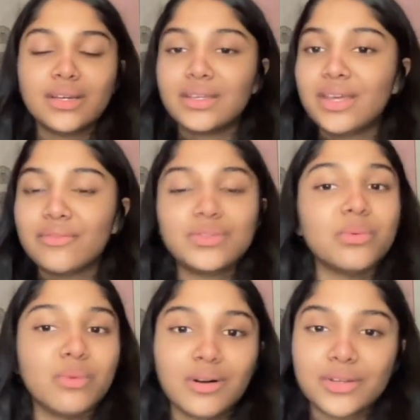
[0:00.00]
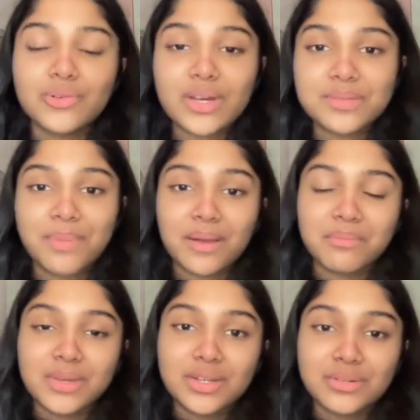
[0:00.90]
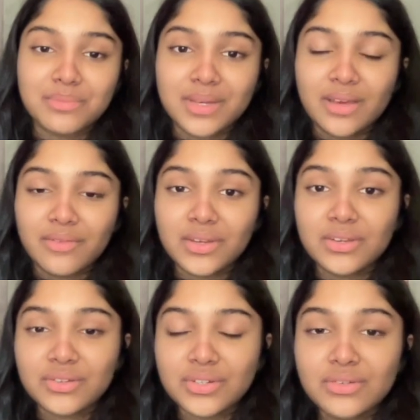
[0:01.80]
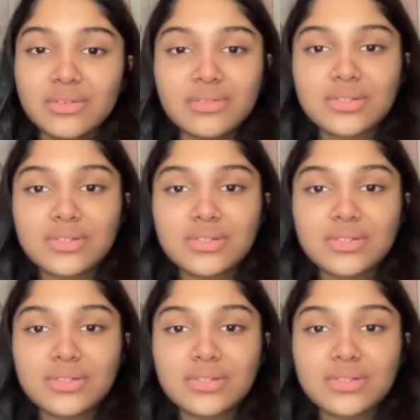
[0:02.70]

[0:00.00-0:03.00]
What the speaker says: give the work you expect me to be giving to you,